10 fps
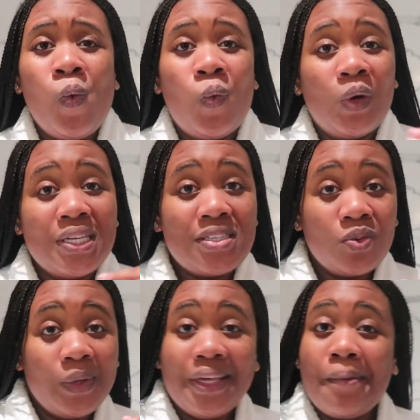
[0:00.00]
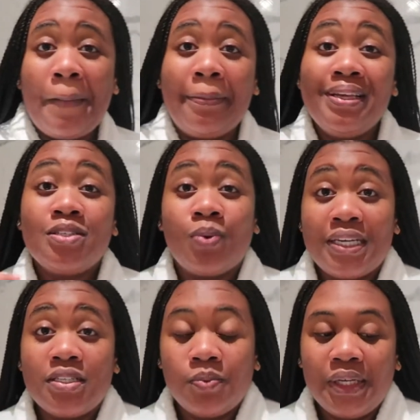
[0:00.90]
once a week, maybe
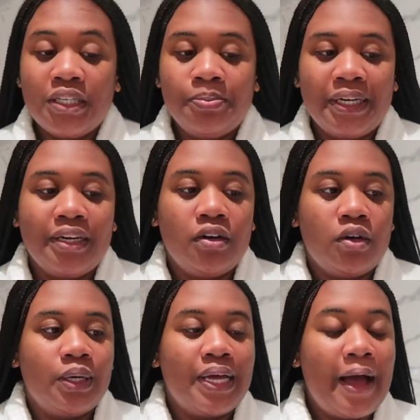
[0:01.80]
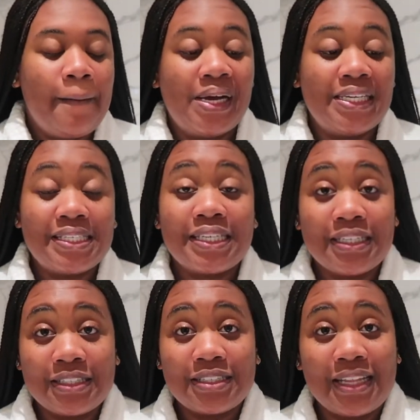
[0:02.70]
twice a week, depending on how my skin
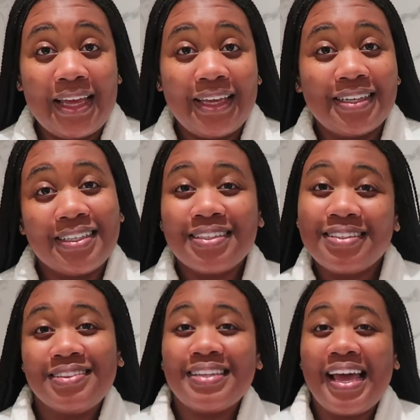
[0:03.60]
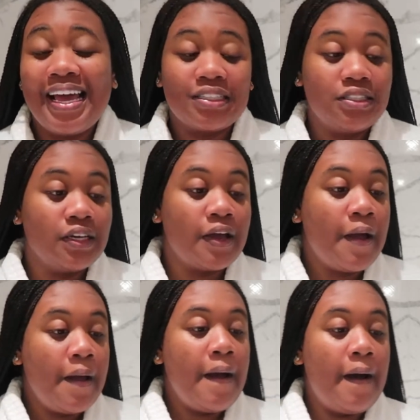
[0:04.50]
is like acting.
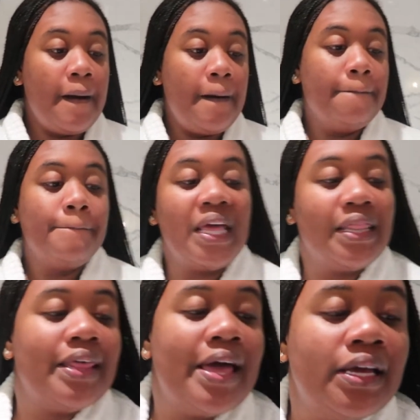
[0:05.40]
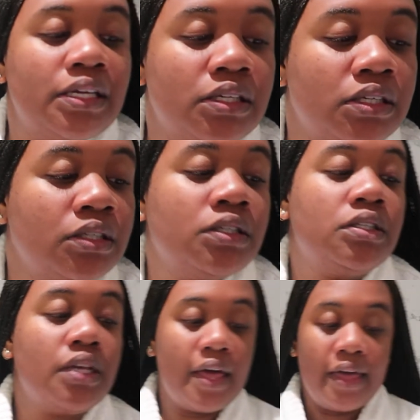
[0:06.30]
And that
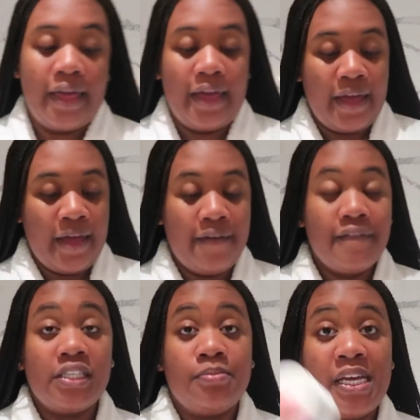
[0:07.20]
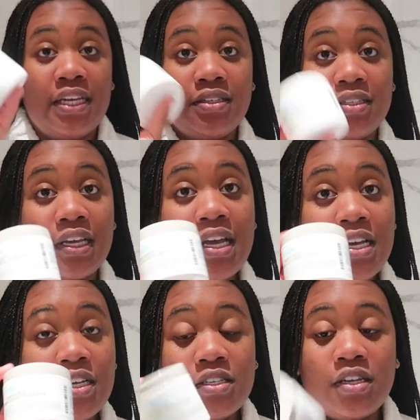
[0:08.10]
is a face mask.
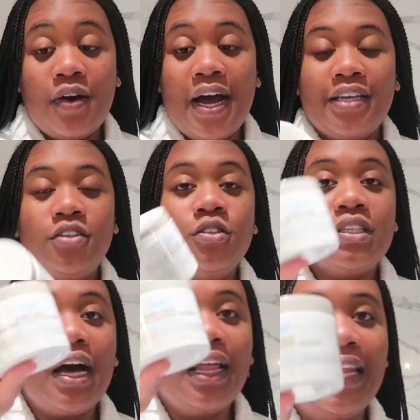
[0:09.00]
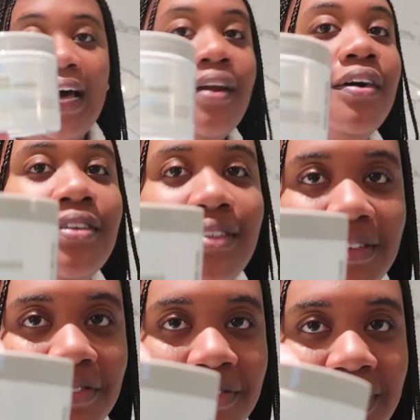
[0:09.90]
So I use a lot of
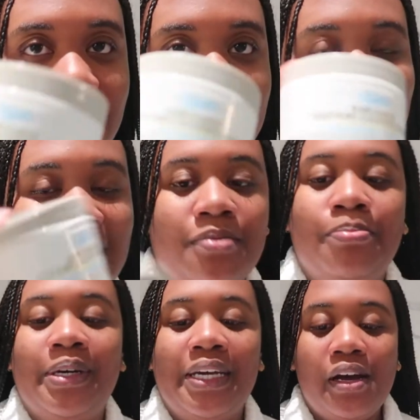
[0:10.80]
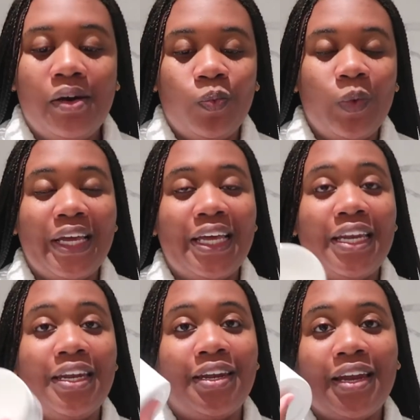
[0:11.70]
different face masks, but
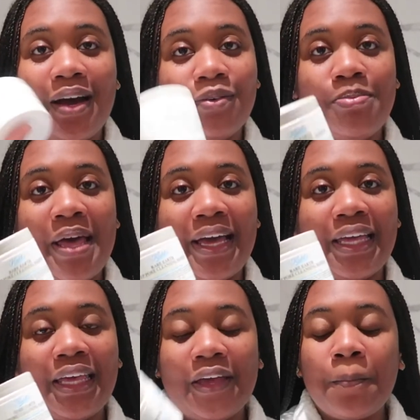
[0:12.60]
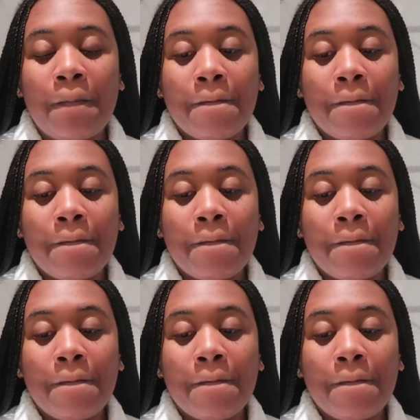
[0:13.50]
when I was packing